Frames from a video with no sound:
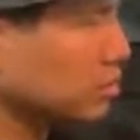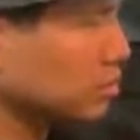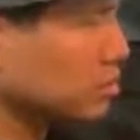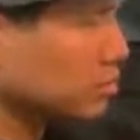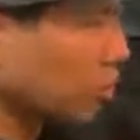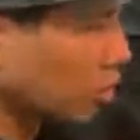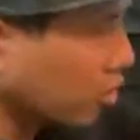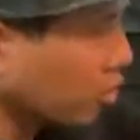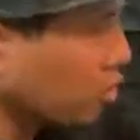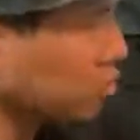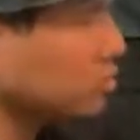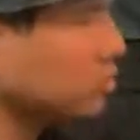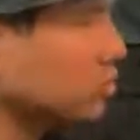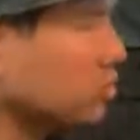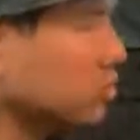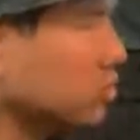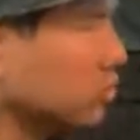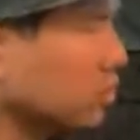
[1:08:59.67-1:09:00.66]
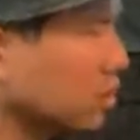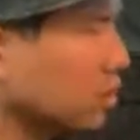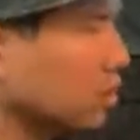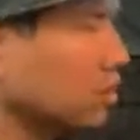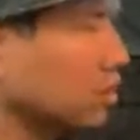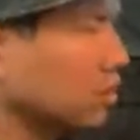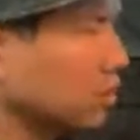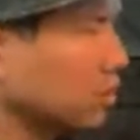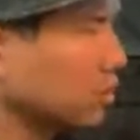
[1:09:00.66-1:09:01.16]
zones
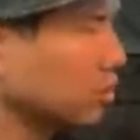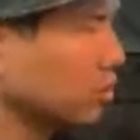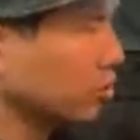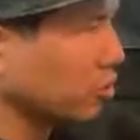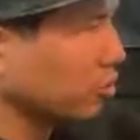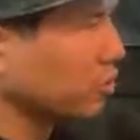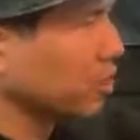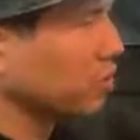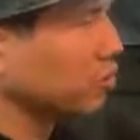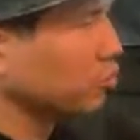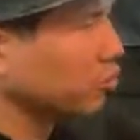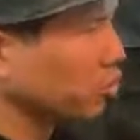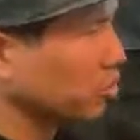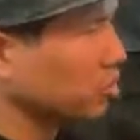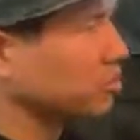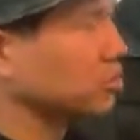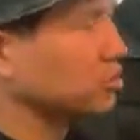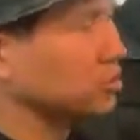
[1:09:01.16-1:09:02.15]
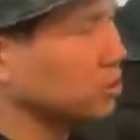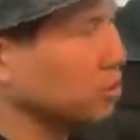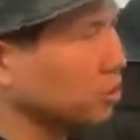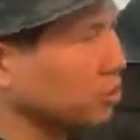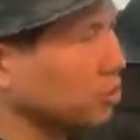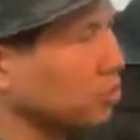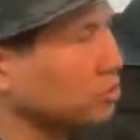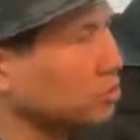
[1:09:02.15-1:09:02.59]
a little bit more slow,